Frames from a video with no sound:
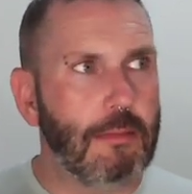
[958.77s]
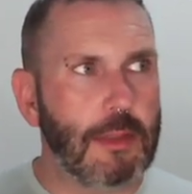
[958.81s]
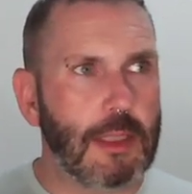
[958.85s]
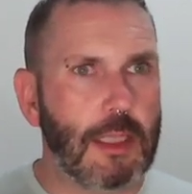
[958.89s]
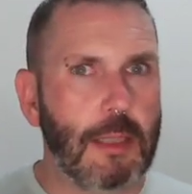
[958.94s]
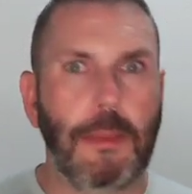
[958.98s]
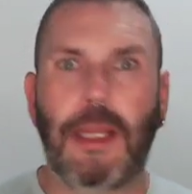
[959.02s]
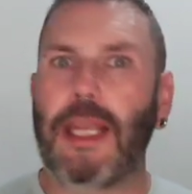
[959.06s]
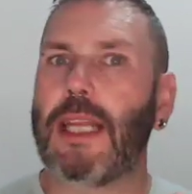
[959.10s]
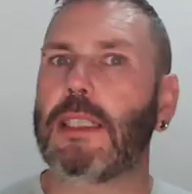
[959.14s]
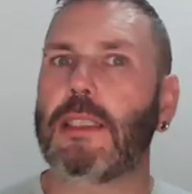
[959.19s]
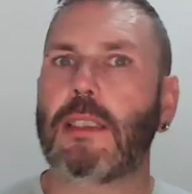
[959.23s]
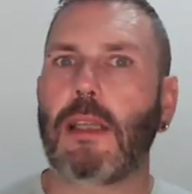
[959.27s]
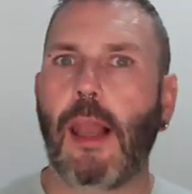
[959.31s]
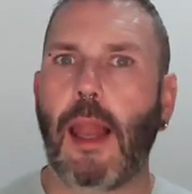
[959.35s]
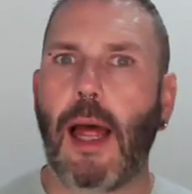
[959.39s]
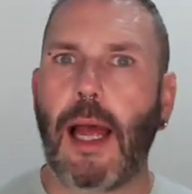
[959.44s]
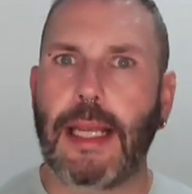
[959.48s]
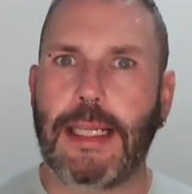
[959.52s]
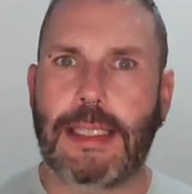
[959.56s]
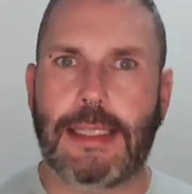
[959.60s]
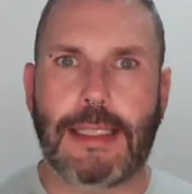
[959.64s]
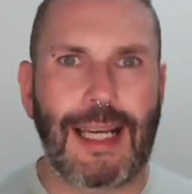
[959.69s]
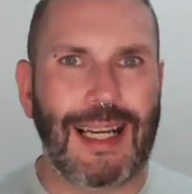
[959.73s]
To me it's
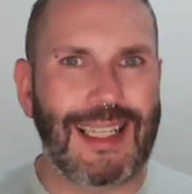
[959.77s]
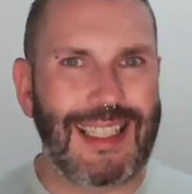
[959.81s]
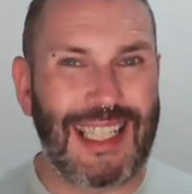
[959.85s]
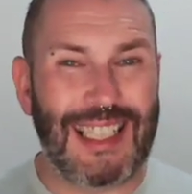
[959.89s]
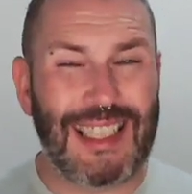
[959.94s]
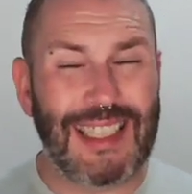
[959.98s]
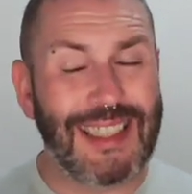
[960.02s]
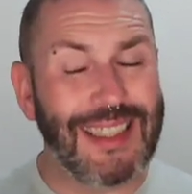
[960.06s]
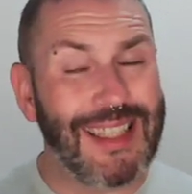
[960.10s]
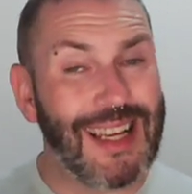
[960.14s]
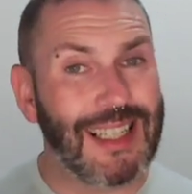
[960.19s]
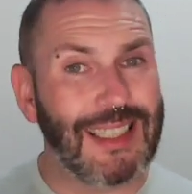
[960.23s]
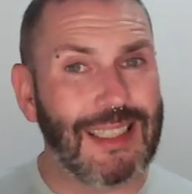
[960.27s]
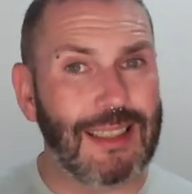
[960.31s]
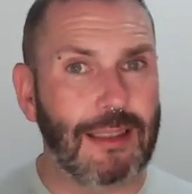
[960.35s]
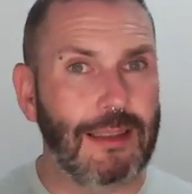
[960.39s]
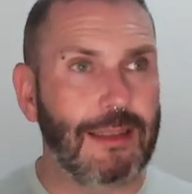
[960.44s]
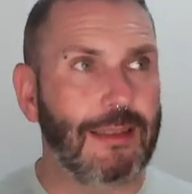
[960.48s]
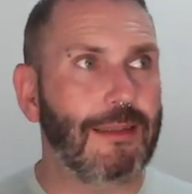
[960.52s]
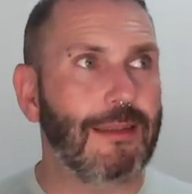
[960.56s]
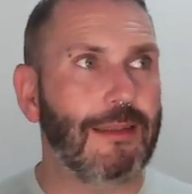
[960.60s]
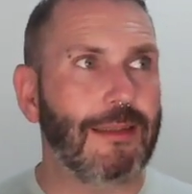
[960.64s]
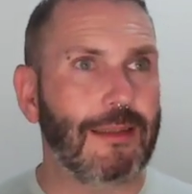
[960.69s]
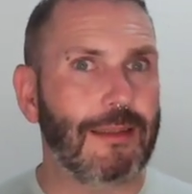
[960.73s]
light and it
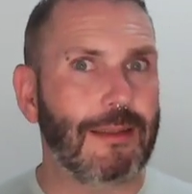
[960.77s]
doesn't